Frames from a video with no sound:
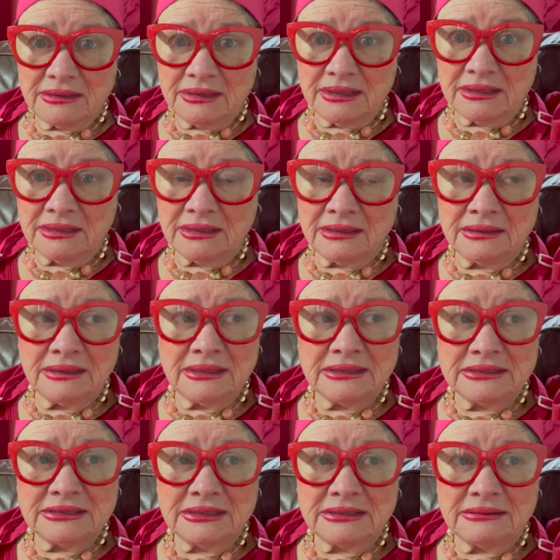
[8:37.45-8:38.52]
And
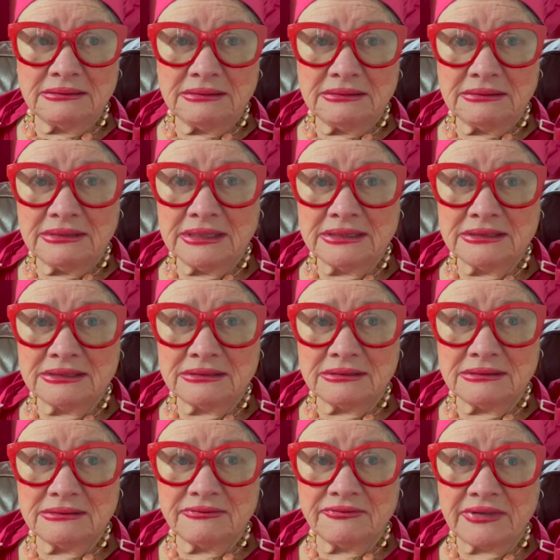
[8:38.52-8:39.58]
it's
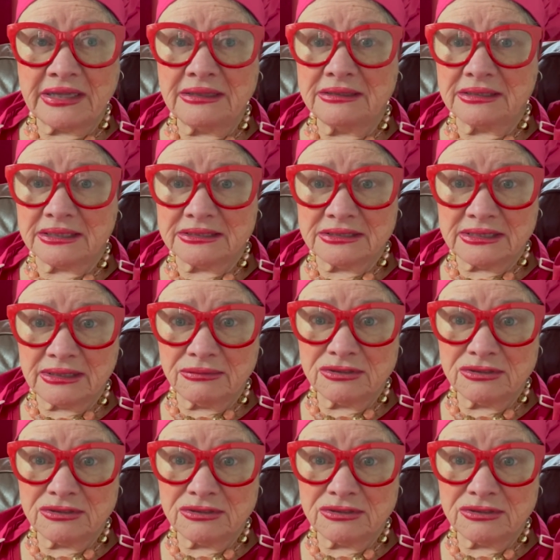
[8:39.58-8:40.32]
Valentine's Day.